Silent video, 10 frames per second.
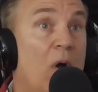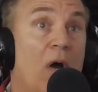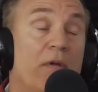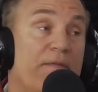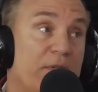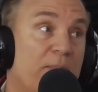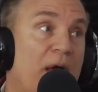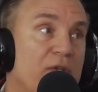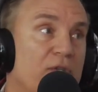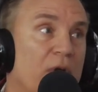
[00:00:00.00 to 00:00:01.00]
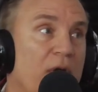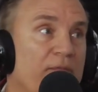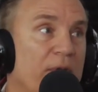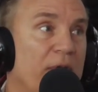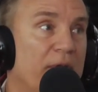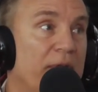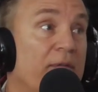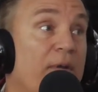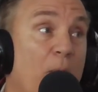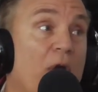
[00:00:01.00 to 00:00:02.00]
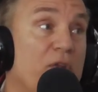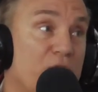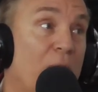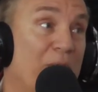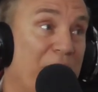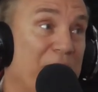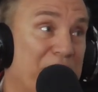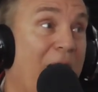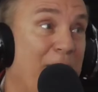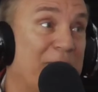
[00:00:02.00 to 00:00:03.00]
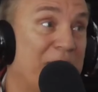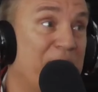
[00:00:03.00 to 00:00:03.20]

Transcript: Well, if it's my show, I fear nothing. If I'm on the show with other comics,